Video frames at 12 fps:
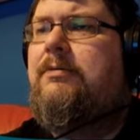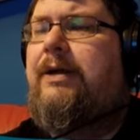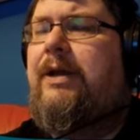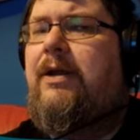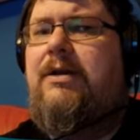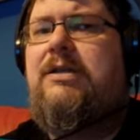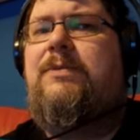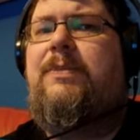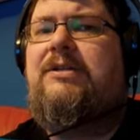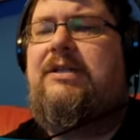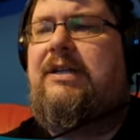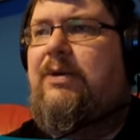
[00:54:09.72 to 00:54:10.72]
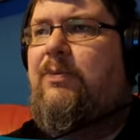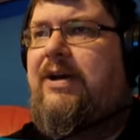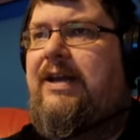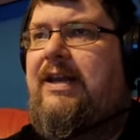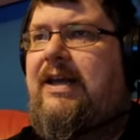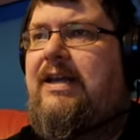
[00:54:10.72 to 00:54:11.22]
We know that supposedly the
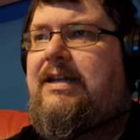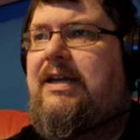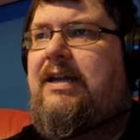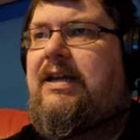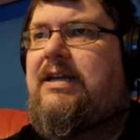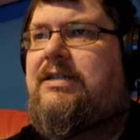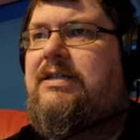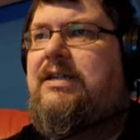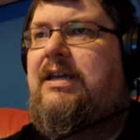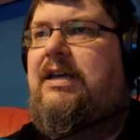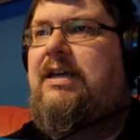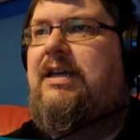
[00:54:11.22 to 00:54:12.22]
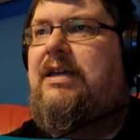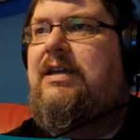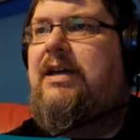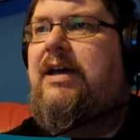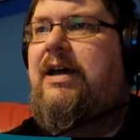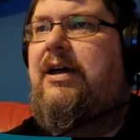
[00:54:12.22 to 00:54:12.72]
White Lady is the
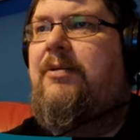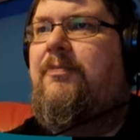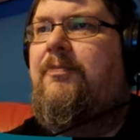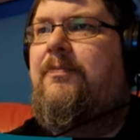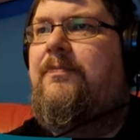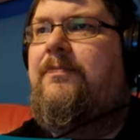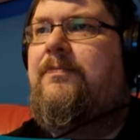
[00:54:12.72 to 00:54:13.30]
um,